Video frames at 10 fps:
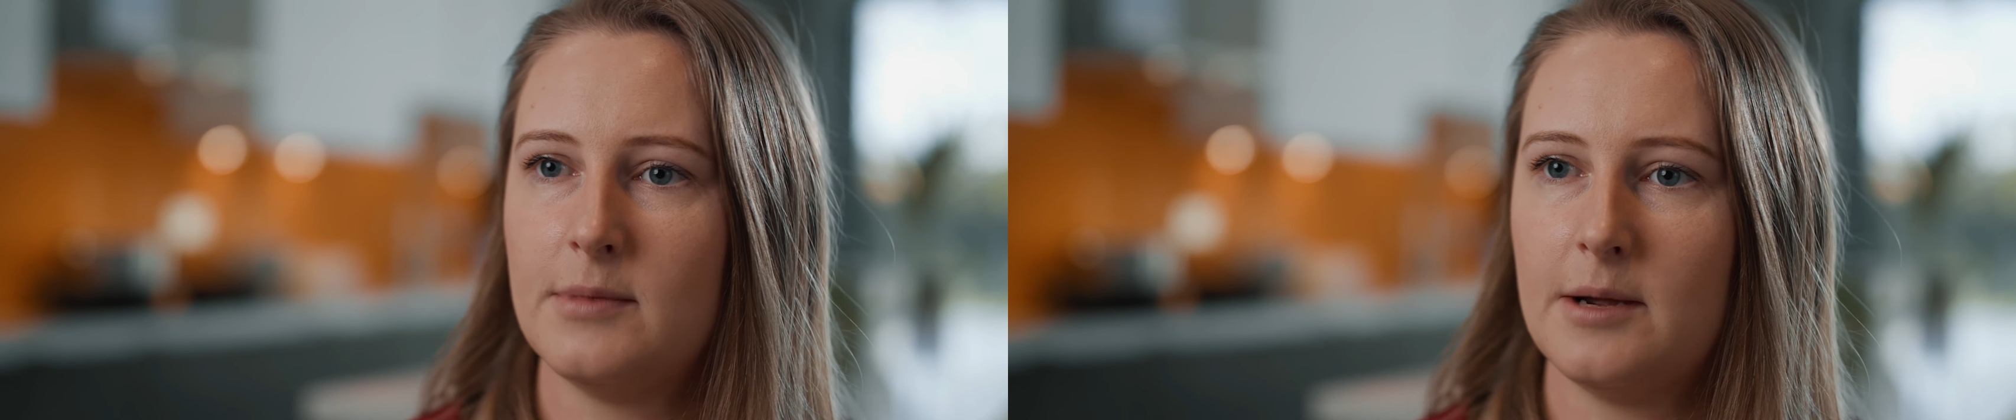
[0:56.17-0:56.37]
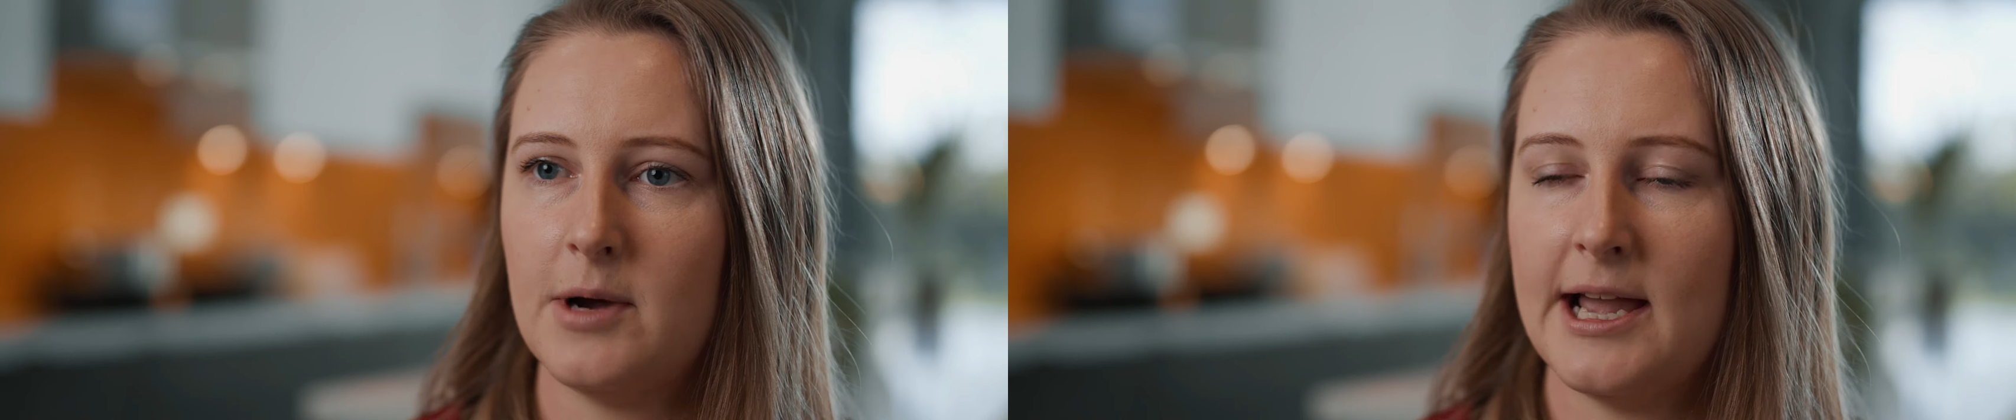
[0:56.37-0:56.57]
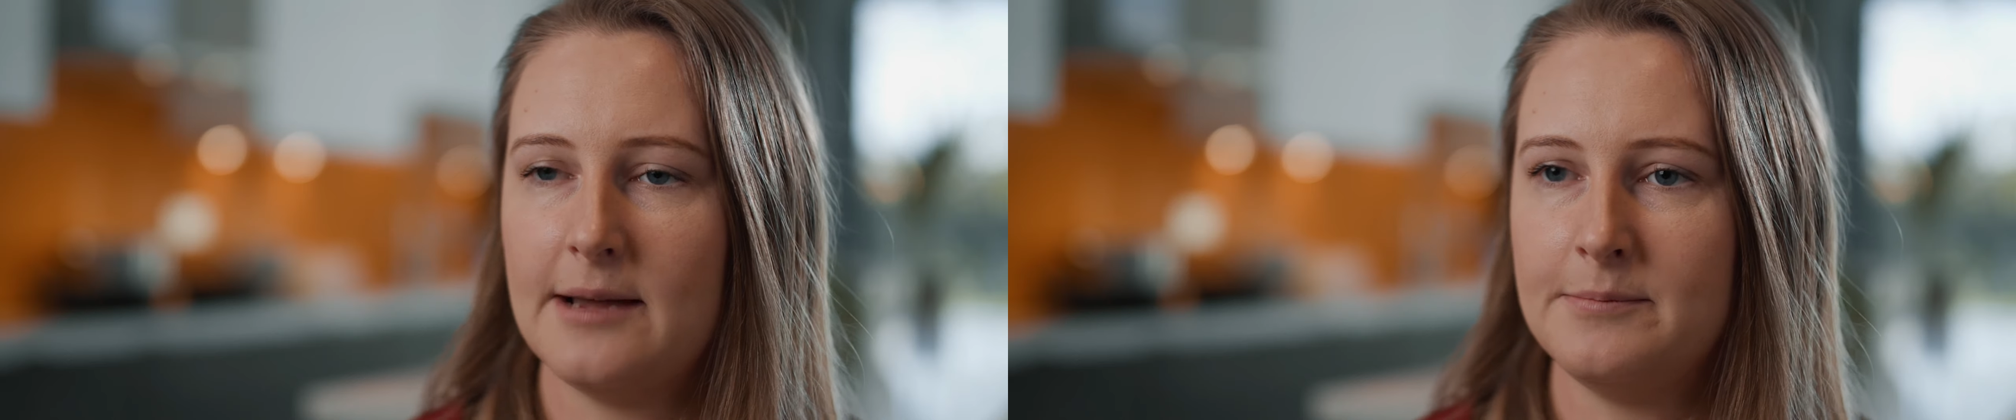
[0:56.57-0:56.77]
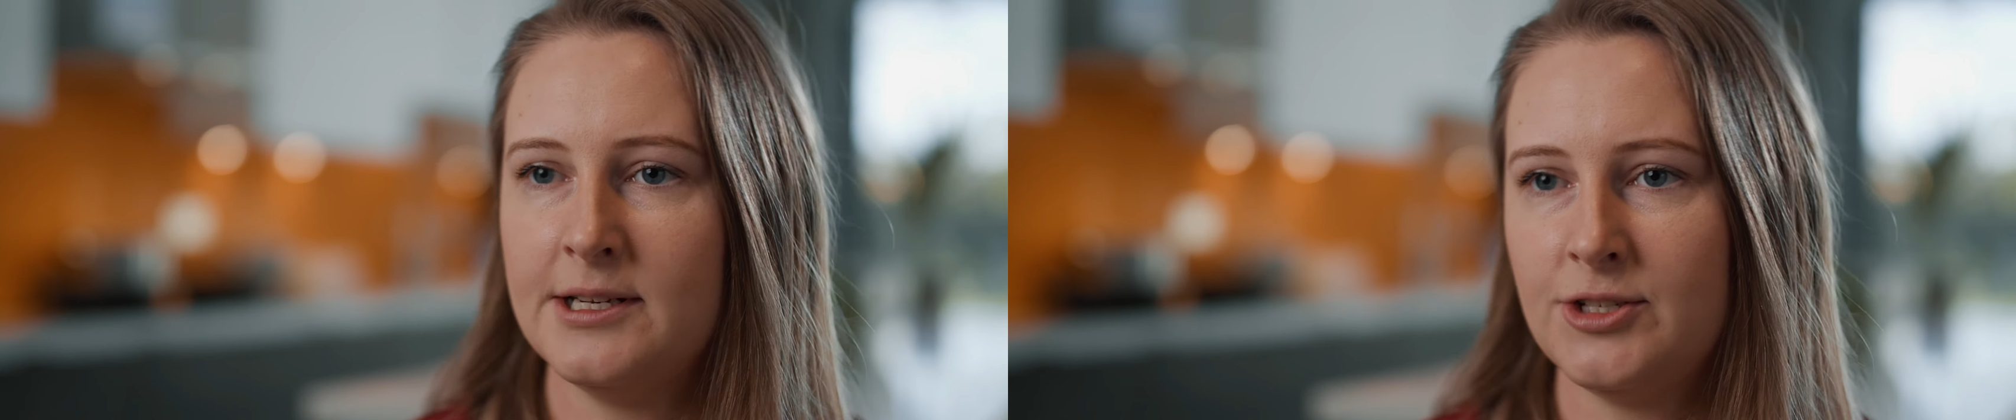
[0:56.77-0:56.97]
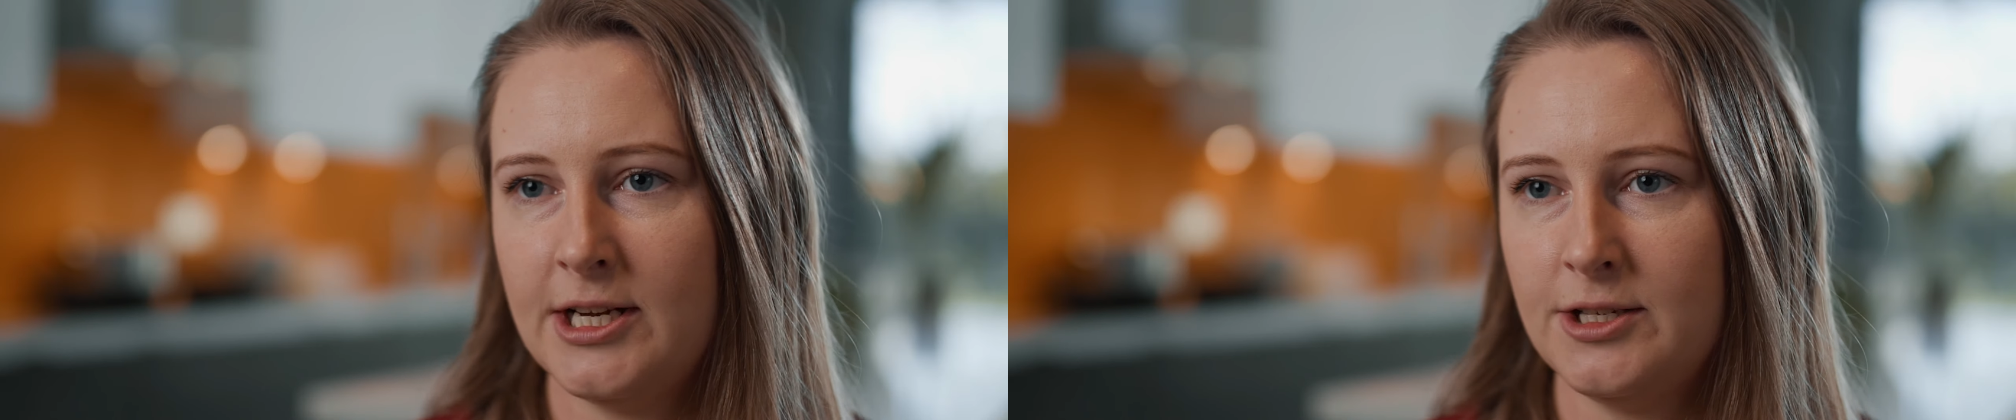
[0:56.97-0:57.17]
my
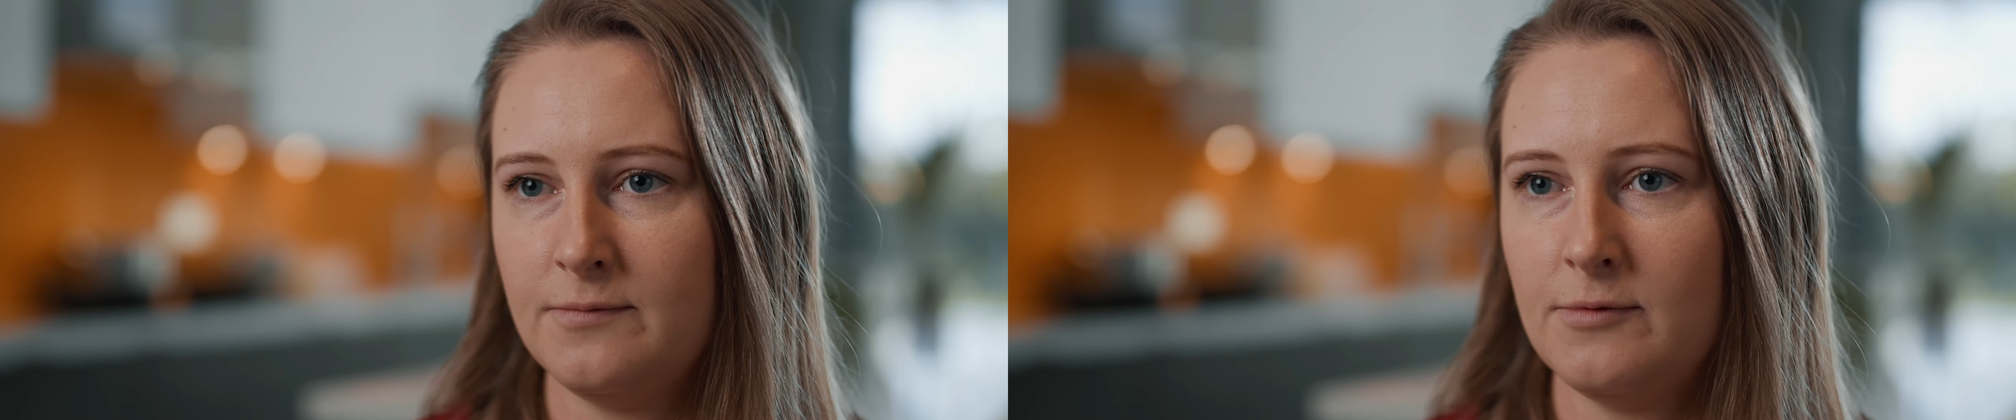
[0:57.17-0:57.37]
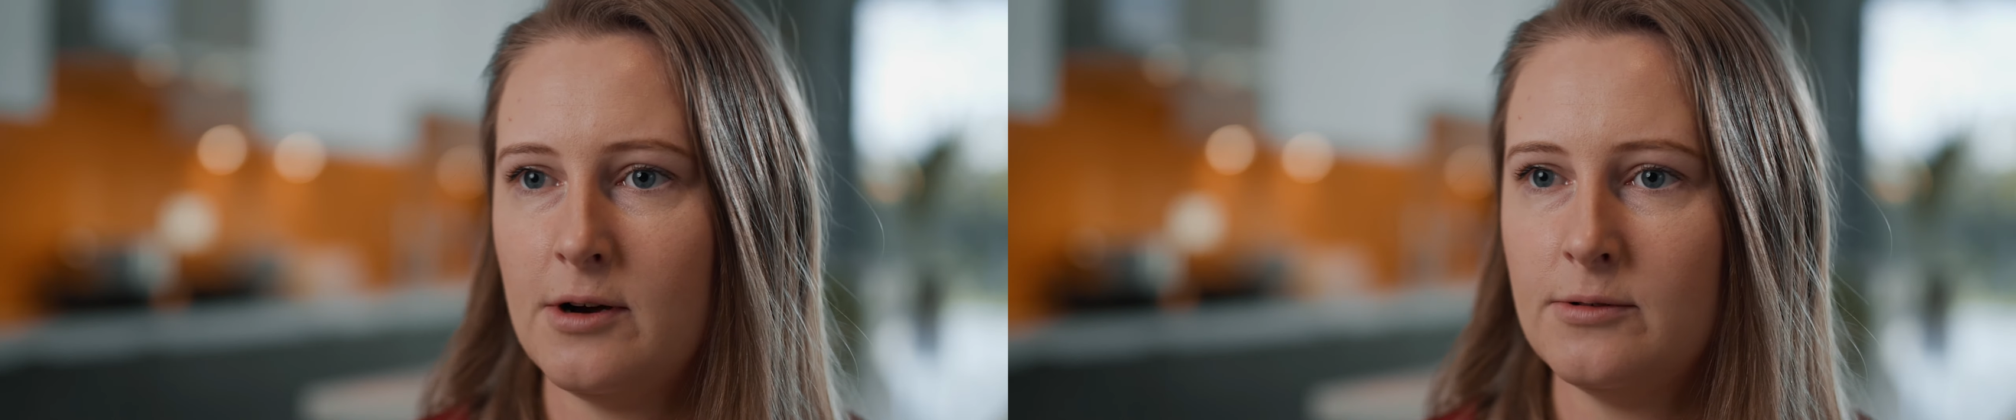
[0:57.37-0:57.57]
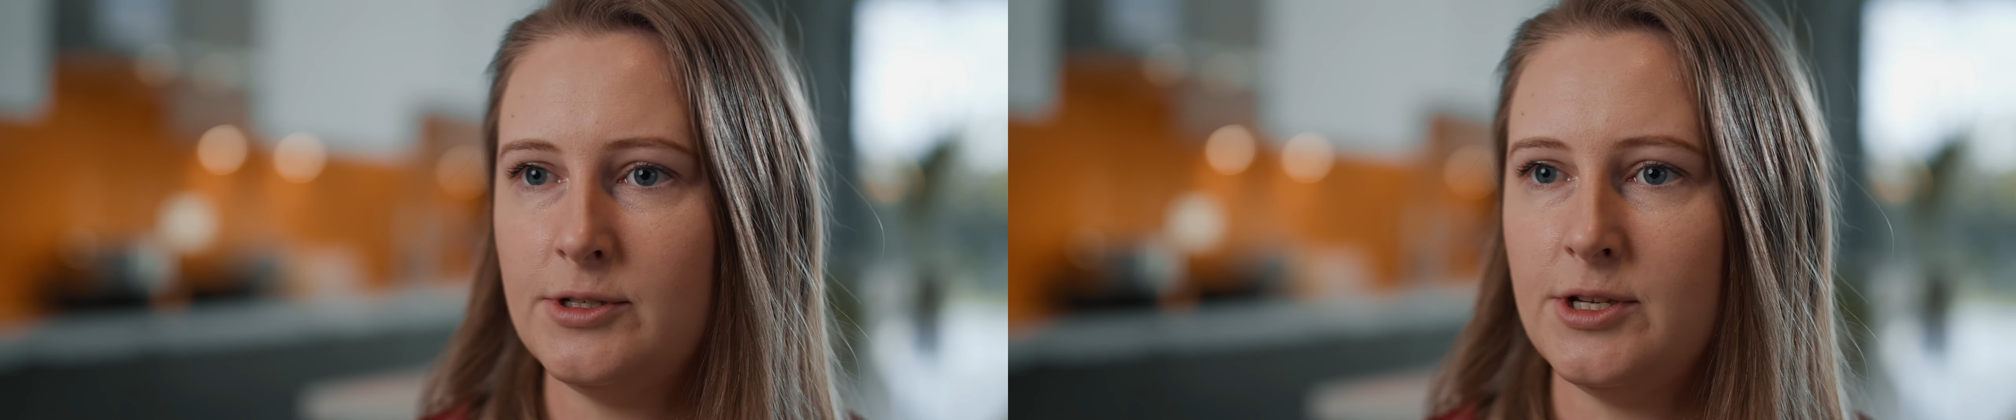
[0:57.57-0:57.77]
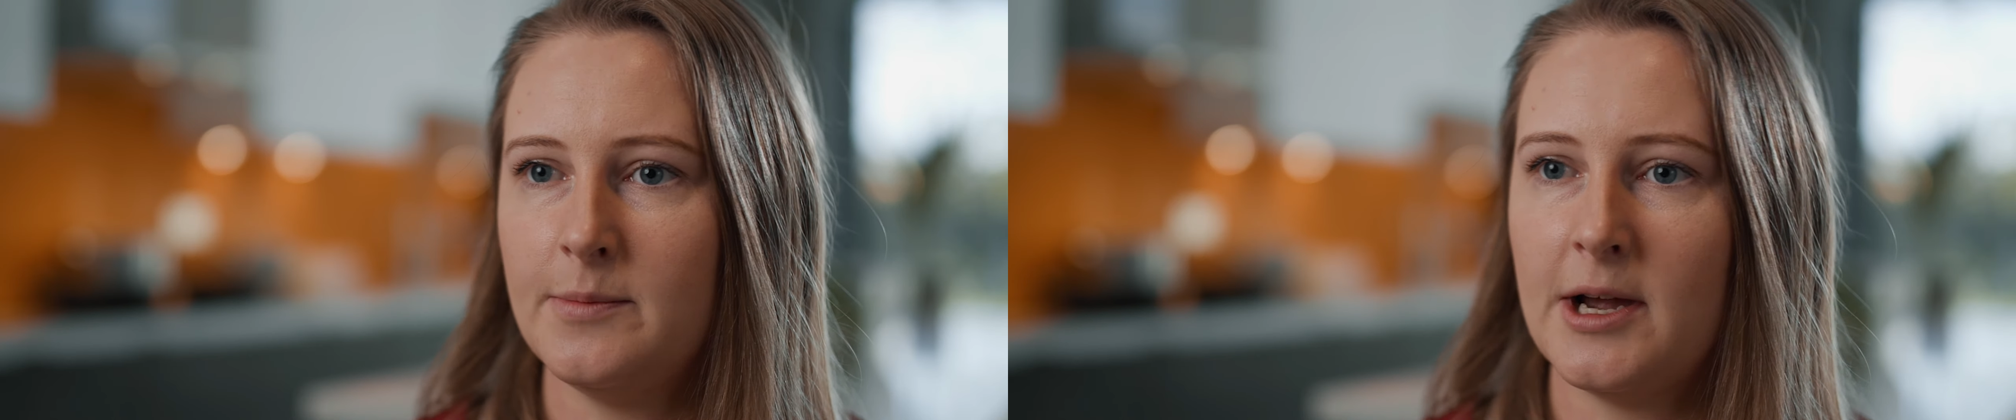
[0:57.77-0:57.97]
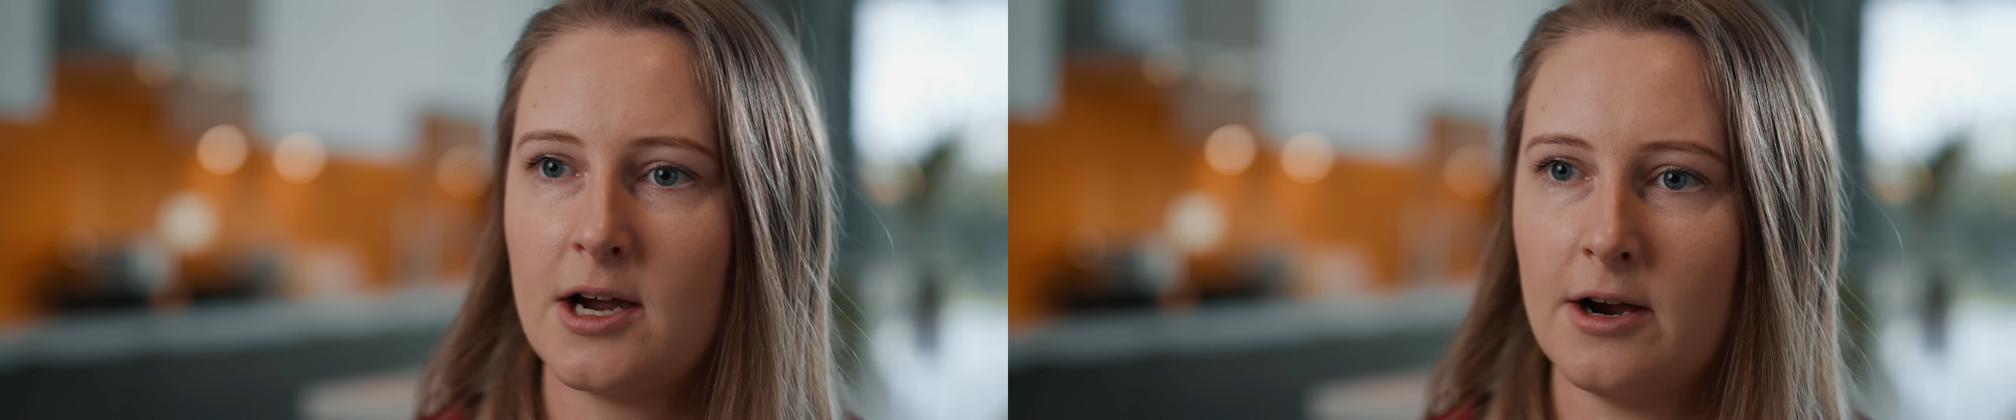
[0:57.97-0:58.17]
administration role to
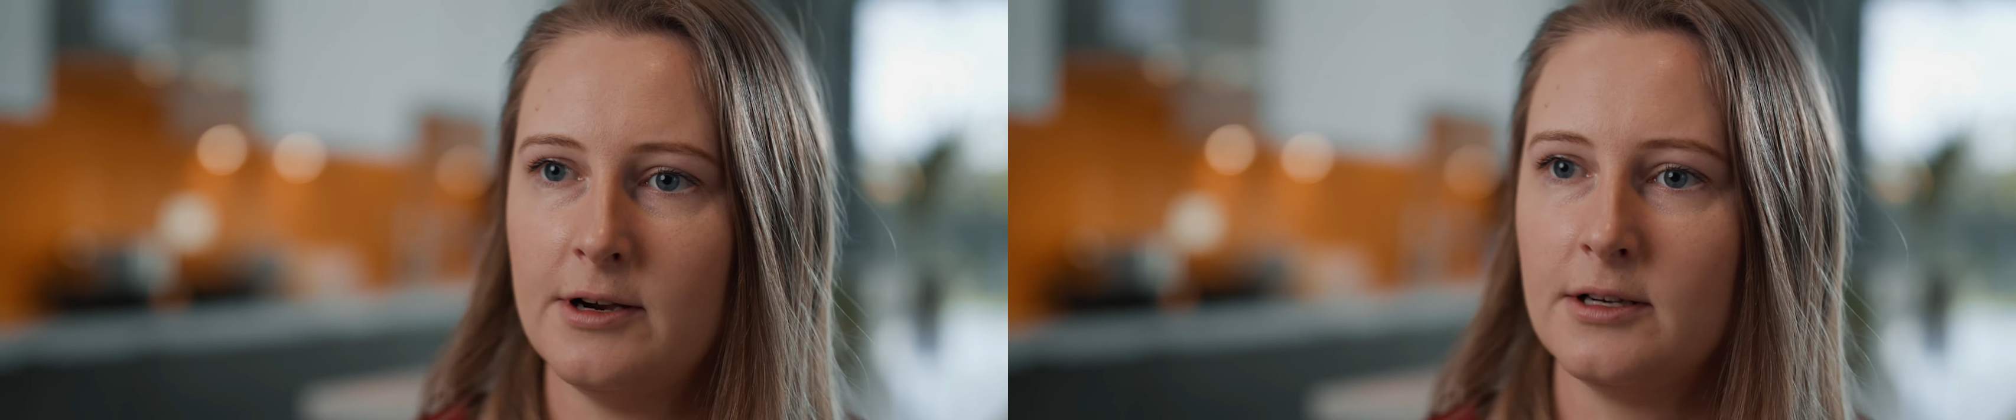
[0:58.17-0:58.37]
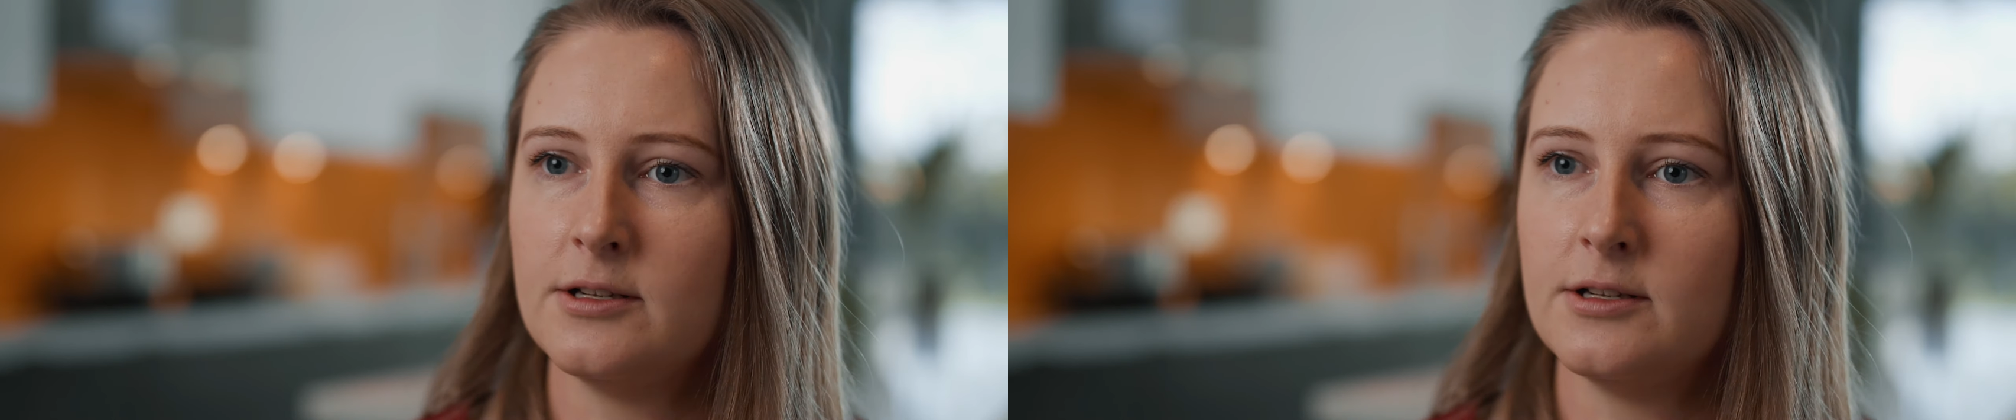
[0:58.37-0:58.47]
my current